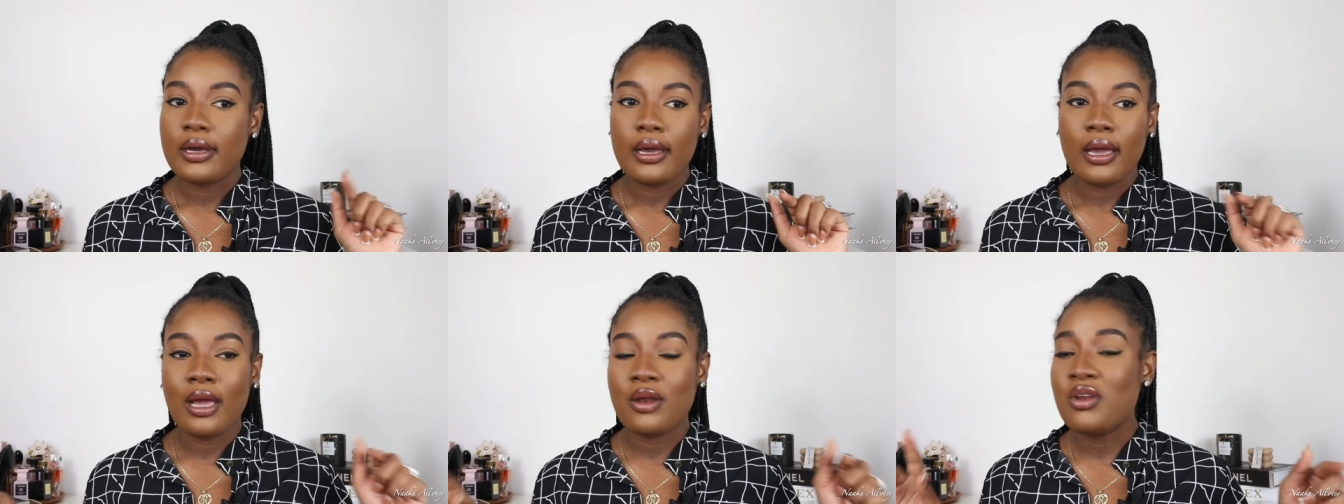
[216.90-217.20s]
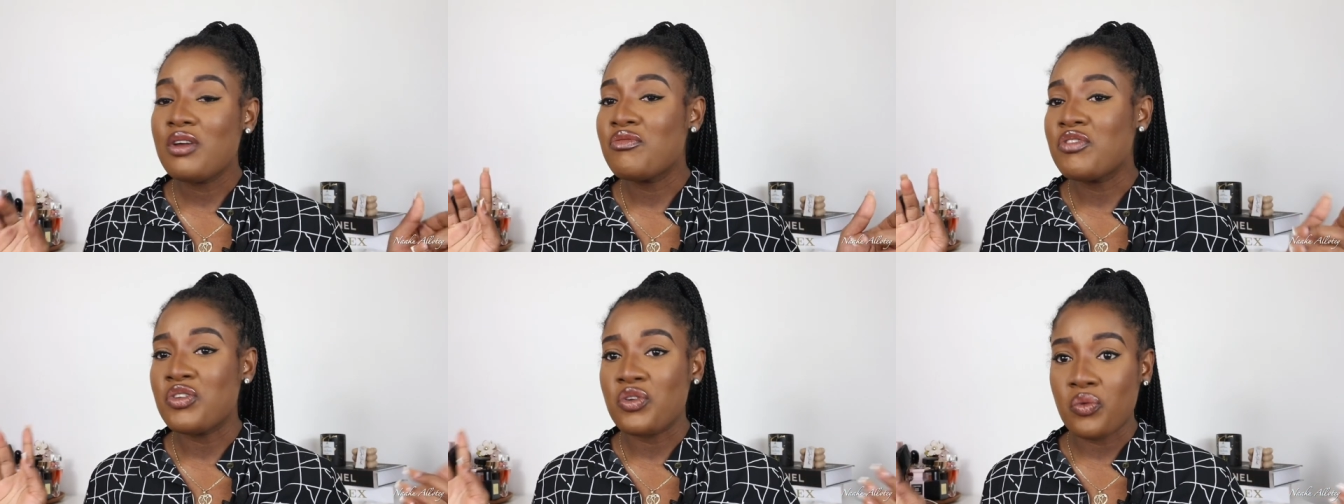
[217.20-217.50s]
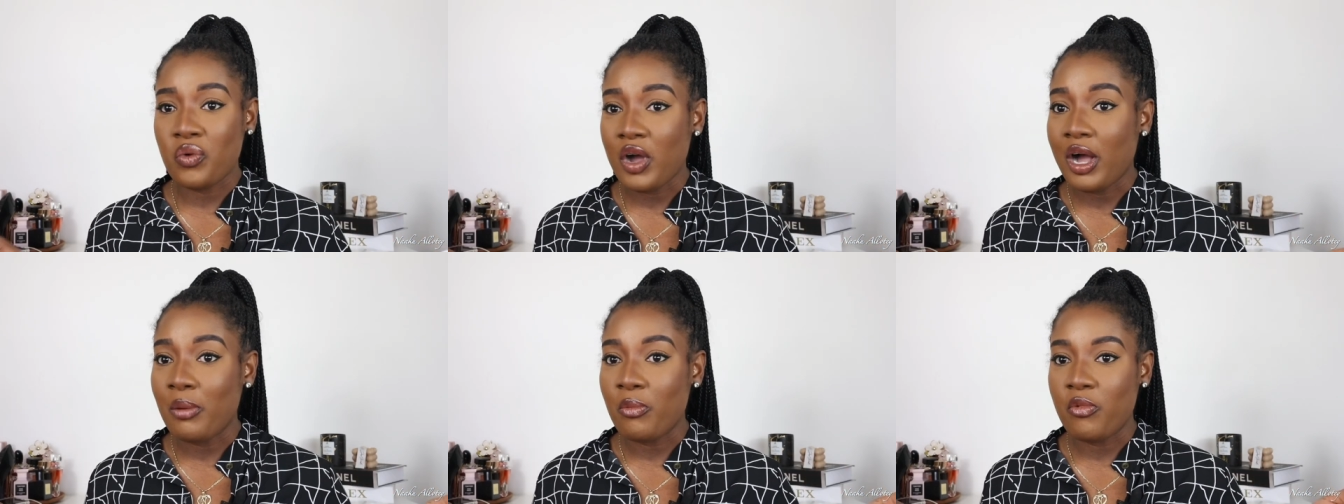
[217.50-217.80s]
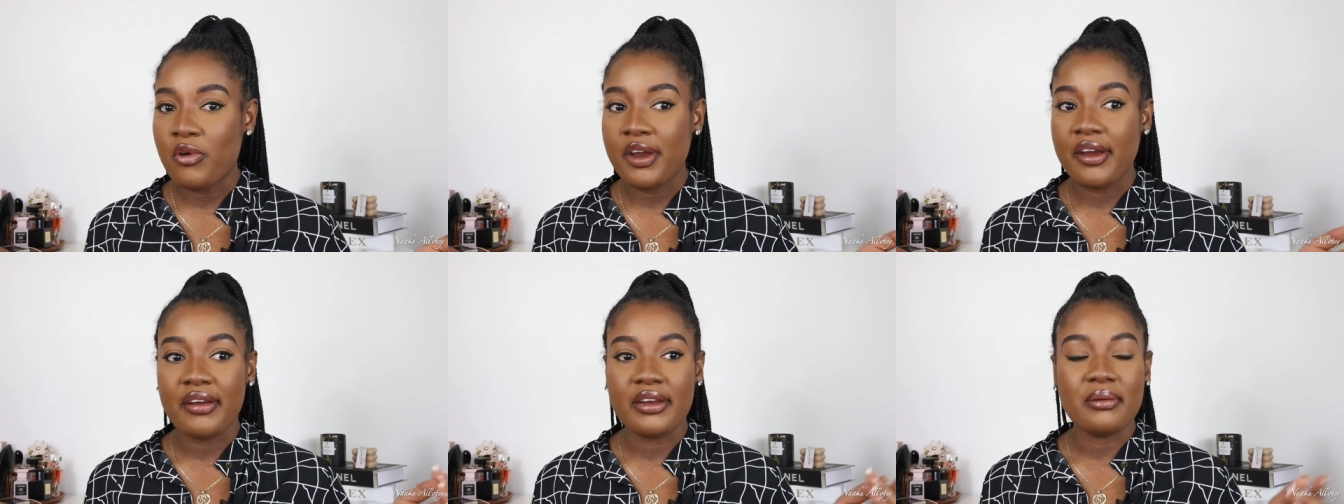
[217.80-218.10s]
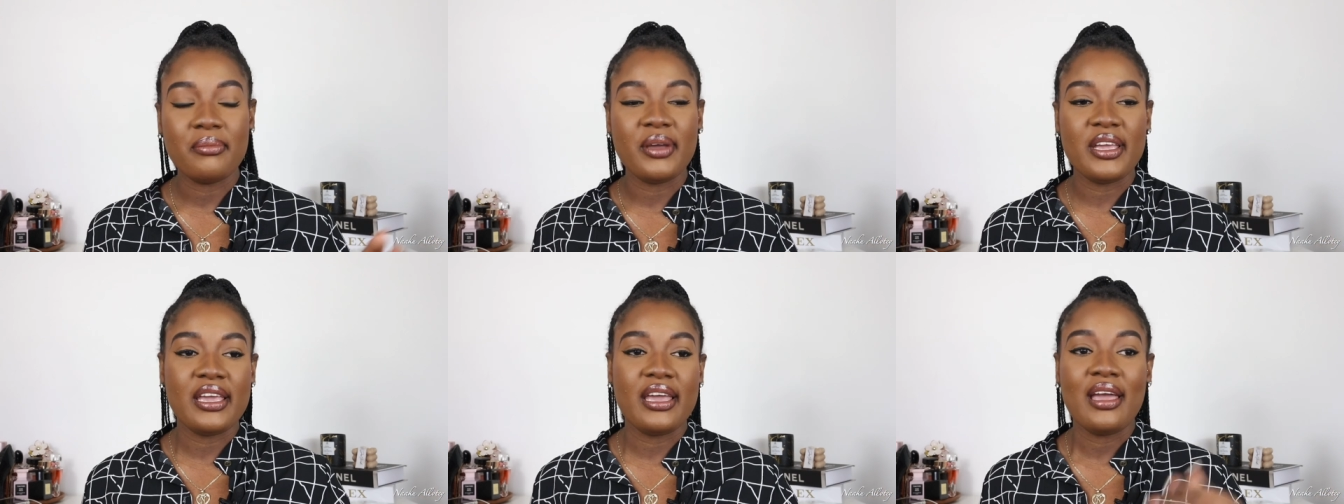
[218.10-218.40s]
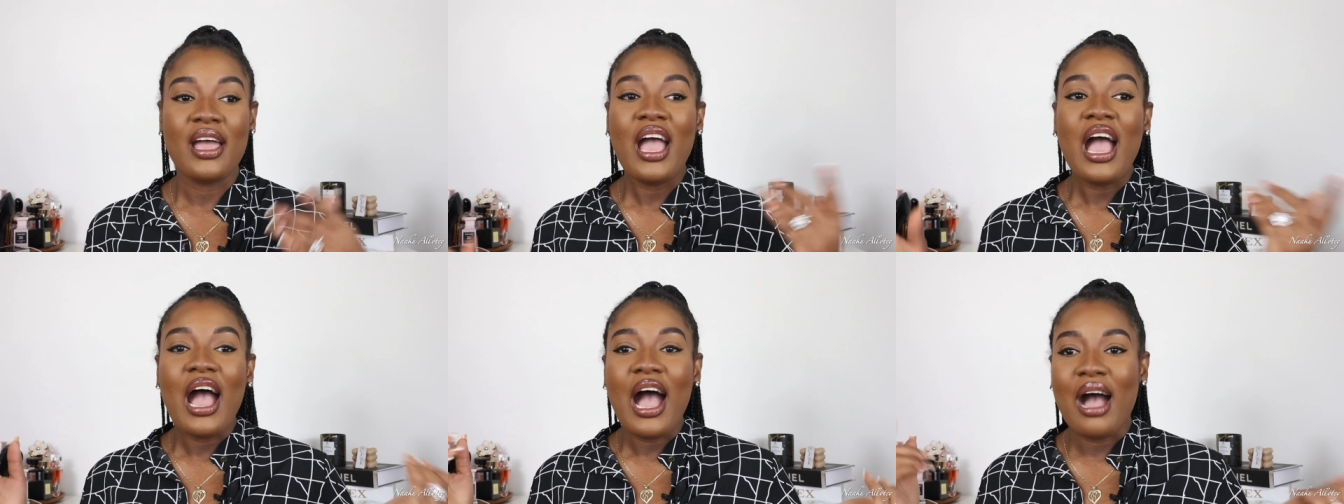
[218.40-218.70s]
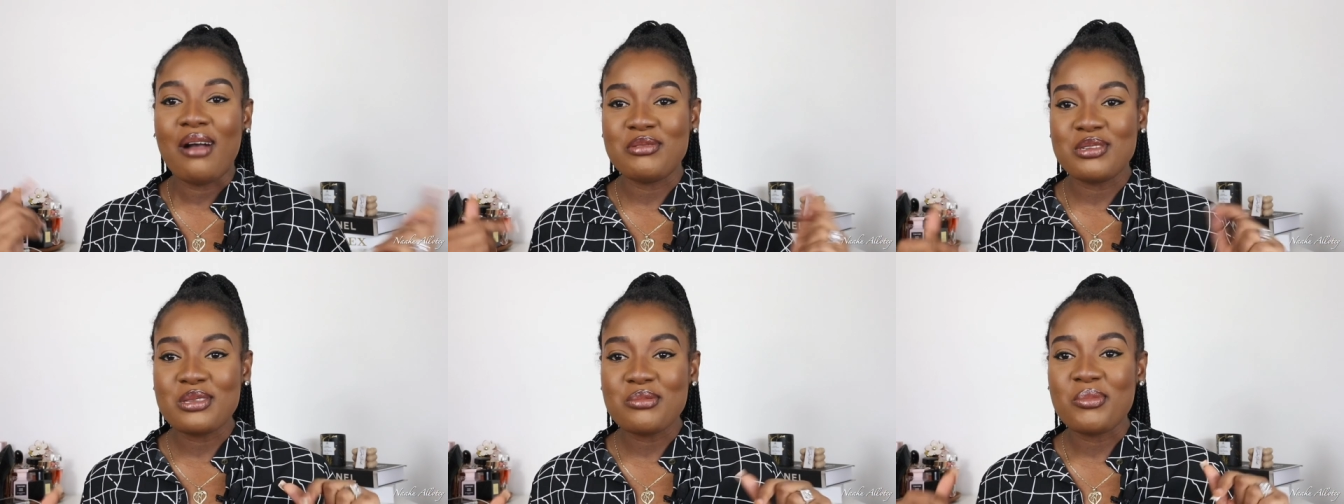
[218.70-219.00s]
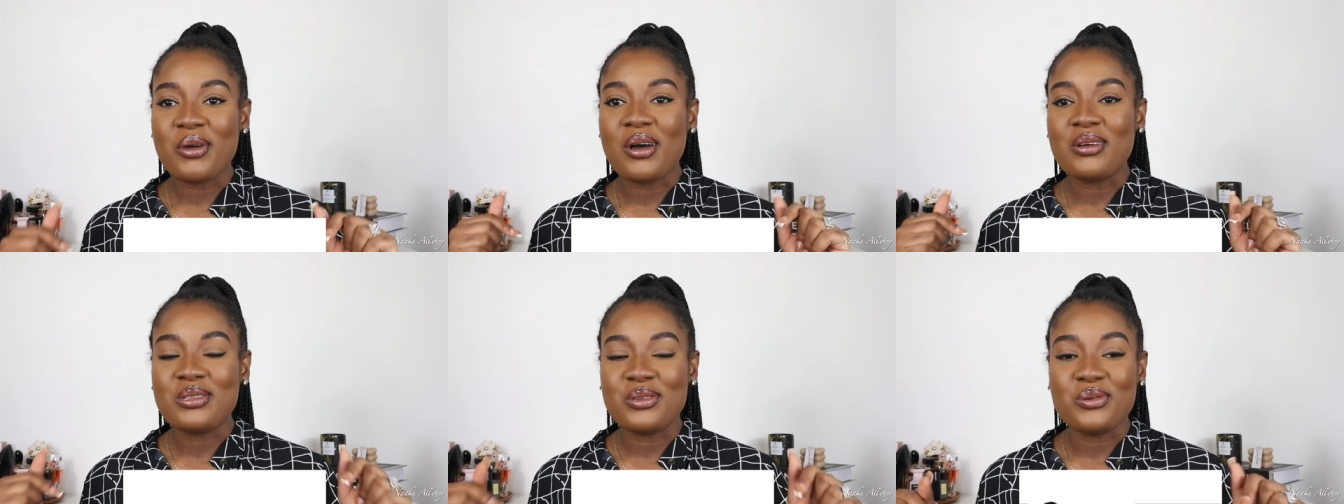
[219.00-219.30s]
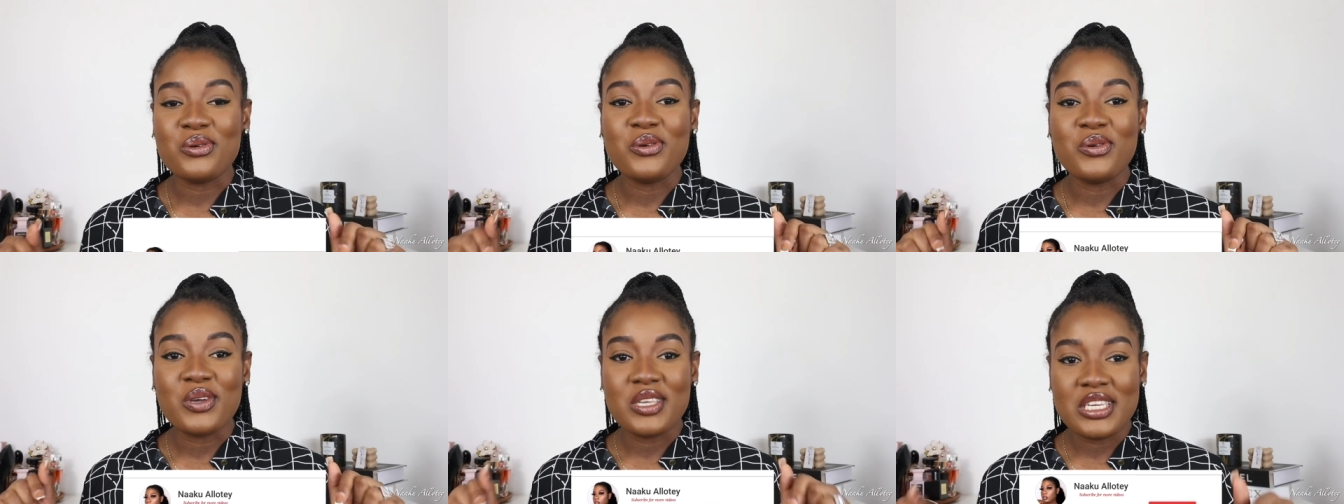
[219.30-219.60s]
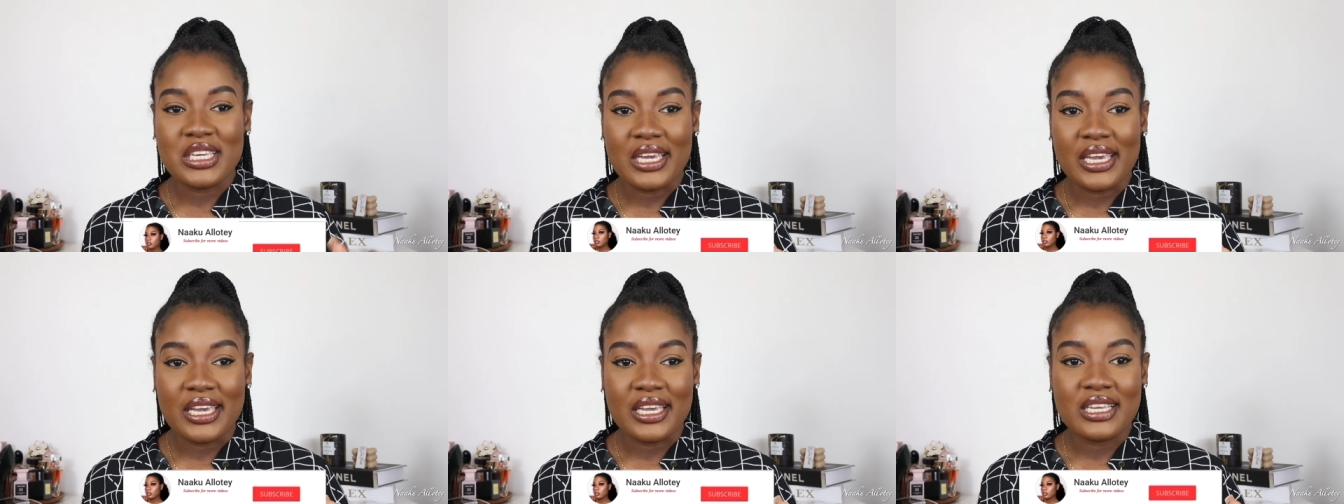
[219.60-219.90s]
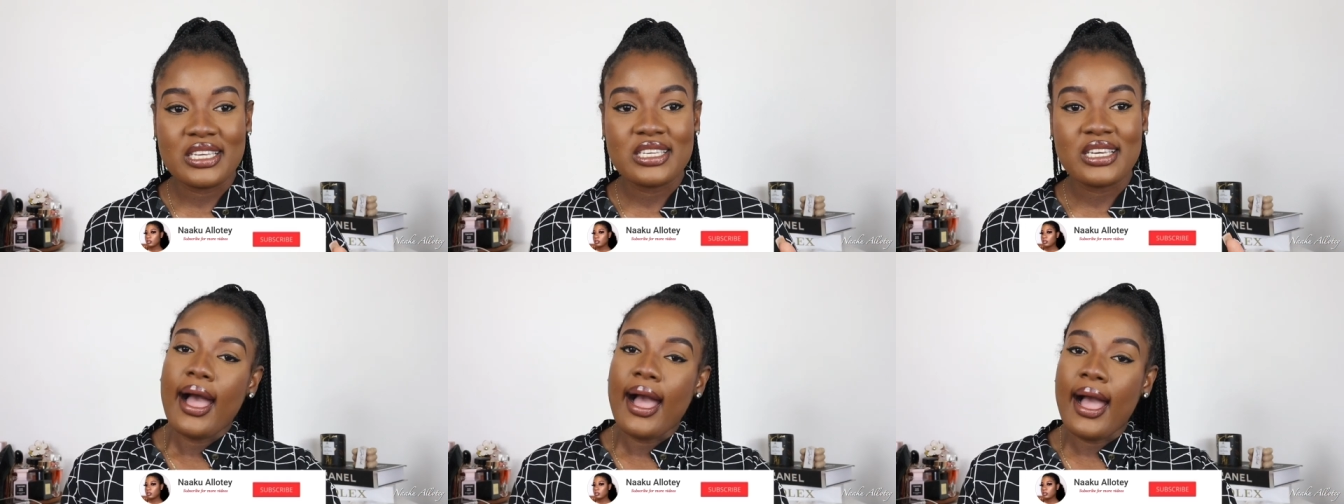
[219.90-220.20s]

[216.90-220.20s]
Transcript: I don't even know what I'm wearing, but yeah, I'm just about to go change